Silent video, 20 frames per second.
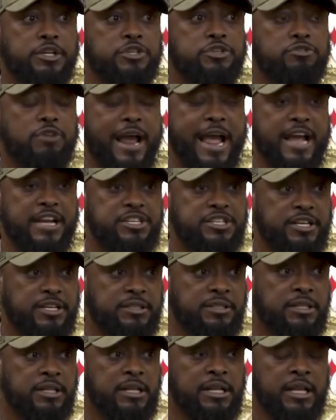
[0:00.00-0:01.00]

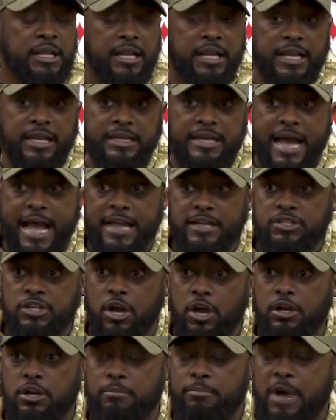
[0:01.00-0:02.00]
distraction and not
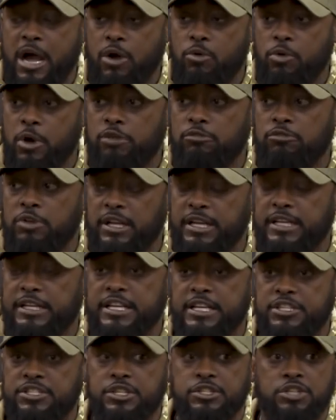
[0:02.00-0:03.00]
talk about what really
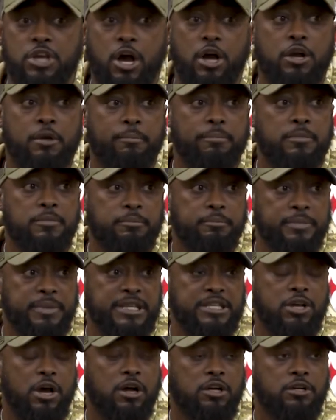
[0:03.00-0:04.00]
needs to talk
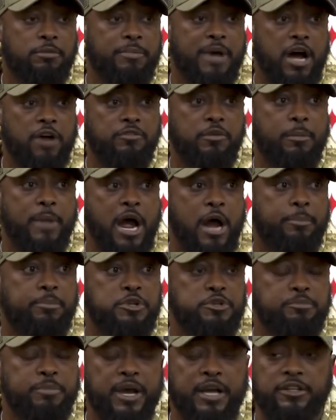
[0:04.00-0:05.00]
be talked about from our
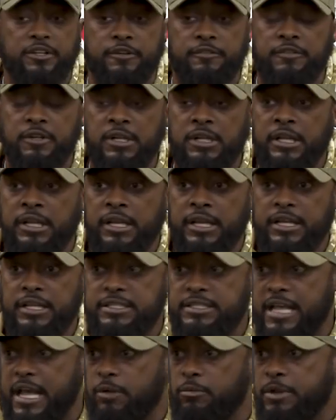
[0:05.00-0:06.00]
perspective
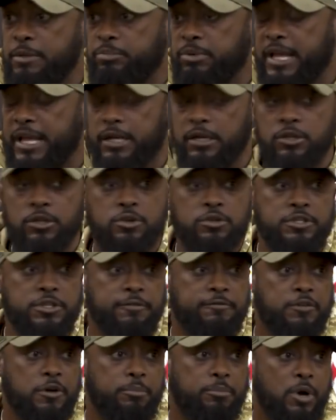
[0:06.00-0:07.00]
is that we played a
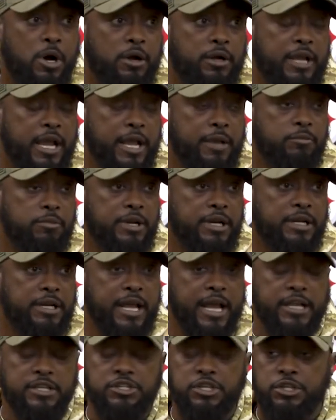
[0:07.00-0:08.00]
losing football game. We
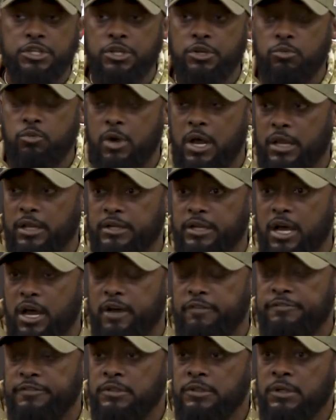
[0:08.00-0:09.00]
didn't execute well
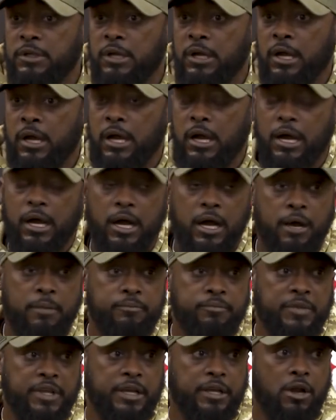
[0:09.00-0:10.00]
enough
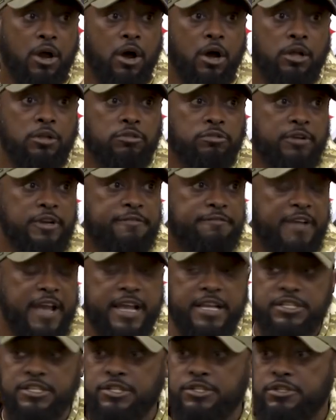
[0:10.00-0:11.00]
um, in all three
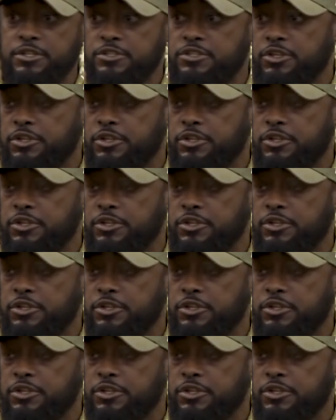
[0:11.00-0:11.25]
phases to